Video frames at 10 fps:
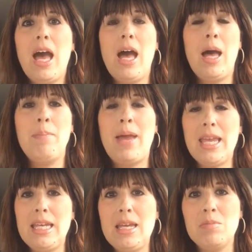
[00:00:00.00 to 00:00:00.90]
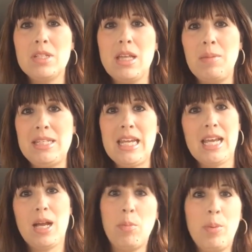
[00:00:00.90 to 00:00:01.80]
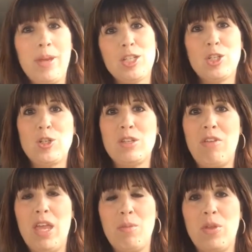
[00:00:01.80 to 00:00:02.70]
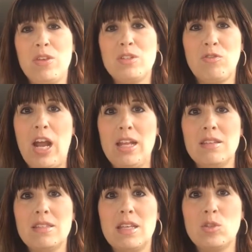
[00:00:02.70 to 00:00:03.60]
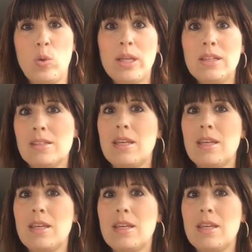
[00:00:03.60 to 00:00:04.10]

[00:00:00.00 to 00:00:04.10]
begging him to let me take a couple pictures of him with his friends as quickly